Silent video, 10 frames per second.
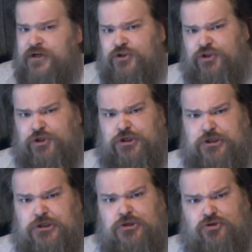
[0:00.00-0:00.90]
can she
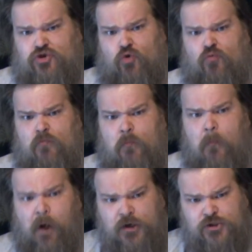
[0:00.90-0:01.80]
eat so
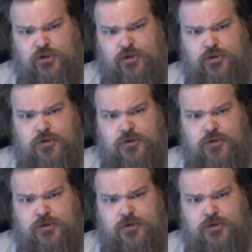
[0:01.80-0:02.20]
much?